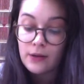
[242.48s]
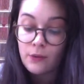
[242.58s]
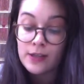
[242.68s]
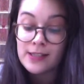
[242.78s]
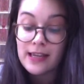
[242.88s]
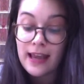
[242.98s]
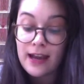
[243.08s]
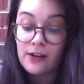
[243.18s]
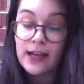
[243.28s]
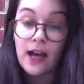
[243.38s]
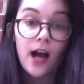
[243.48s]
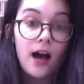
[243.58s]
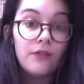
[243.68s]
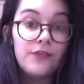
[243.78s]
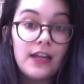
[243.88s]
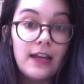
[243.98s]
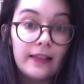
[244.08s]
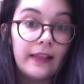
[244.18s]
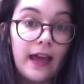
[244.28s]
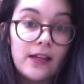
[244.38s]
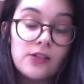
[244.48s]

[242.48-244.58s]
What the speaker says: was the area of the inlay?